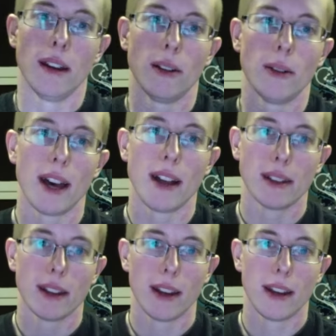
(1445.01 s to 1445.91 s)

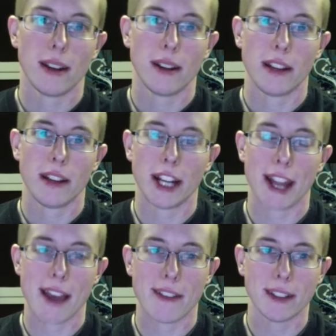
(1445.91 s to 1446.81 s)
Well, there you
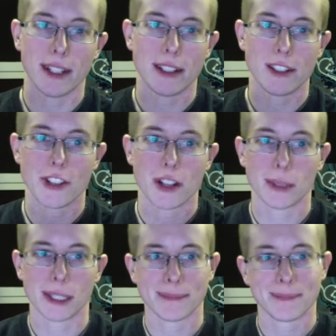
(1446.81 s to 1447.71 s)
have it, ladies and
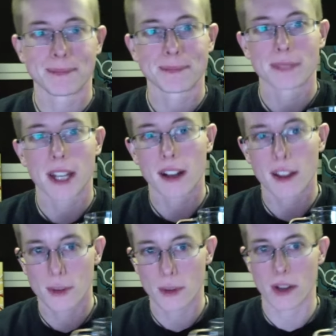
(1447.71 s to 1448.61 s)
gentlemen. I got
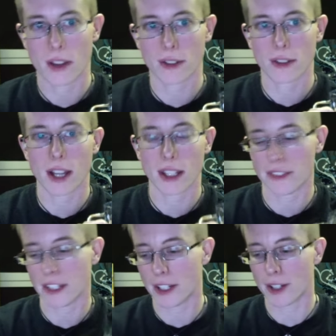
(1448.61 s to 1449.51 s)
through another Riley
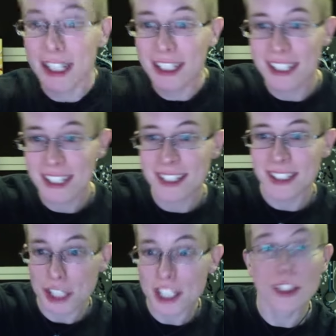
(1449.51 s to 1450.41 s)
video. Just,
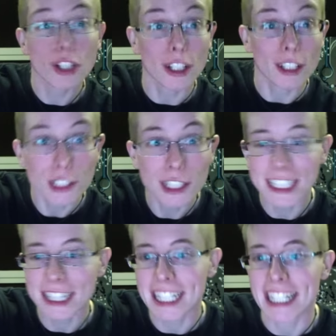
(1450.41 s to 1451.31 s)
just look, look
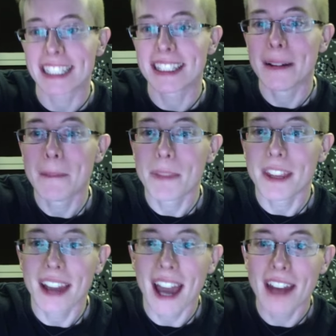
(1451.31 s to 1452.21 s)
at these.
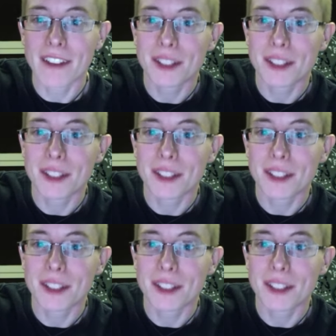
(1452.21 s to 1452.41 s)
Out of,